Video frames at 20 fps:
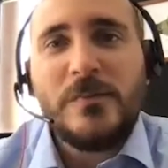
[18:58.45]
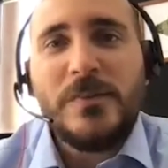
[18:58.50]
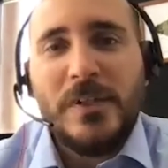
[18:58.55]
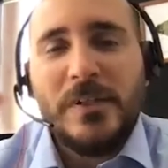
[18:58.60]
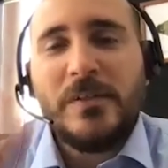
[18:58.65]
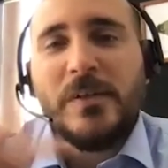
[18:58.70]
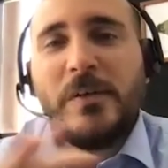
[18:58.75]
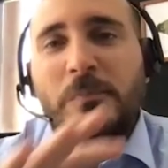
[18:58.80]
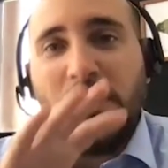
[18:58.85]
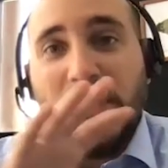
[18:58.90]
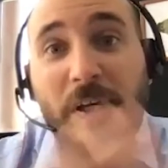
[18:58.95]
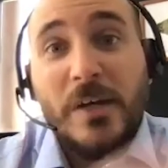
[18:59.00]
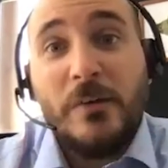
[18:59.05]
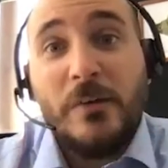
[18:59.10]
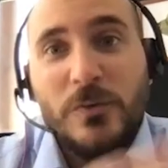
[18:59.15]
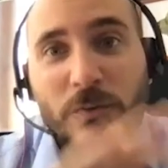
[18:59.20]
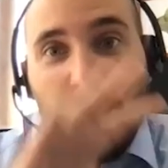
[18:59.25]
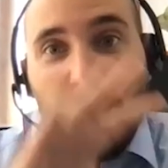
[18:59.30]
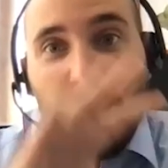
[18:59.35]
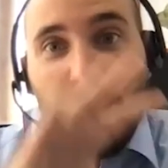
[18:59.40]
and be able
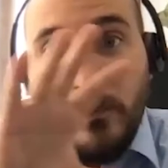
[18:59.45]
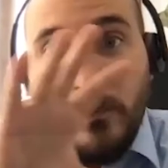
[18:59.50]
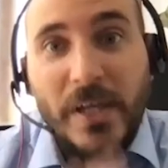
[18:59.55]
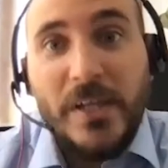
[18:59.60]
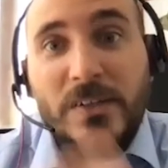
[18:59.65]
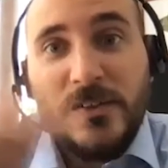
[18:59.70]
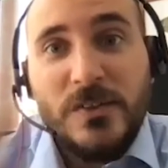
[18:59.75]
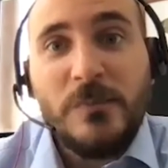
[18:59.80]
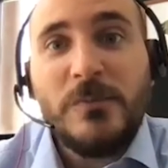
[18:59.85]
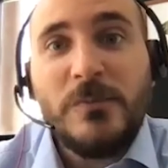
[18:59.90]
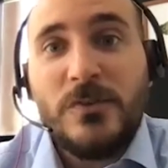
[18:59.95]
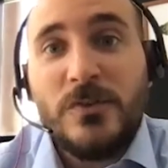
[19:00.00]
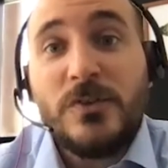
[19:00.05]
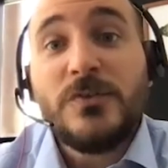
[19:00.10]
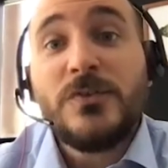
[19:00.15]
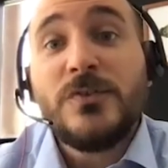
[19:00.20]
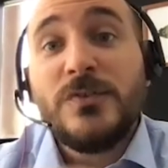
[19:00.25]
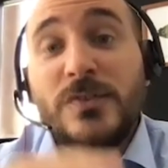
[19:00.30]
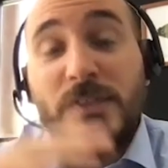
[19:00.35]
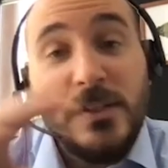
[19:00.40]
to make some of the
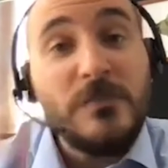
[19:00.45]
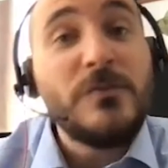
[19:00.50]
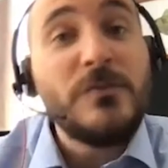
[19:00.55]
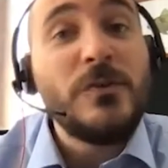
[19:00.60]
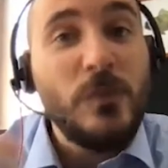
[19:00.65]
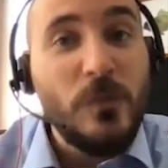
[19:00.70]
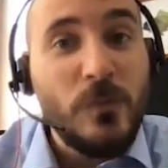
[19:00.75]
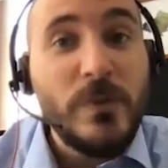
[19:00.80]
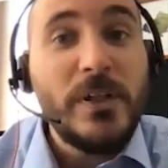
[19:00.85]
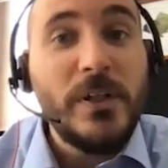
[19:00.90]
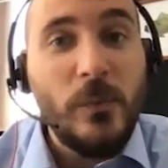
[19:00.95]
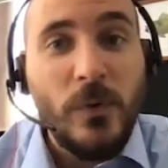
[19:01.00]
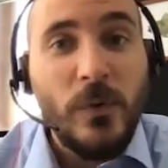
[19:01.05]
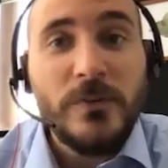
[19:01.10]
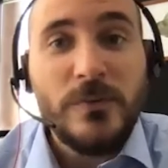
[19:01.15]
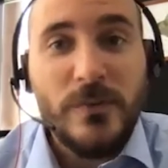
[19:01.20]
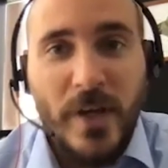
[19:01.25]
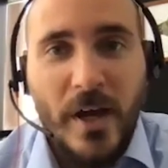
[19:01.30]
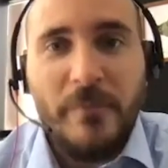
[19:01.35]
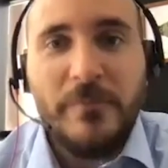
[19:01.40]
changes if you really want
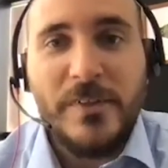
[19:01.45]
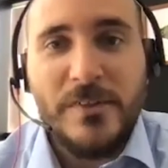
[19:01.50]
to have the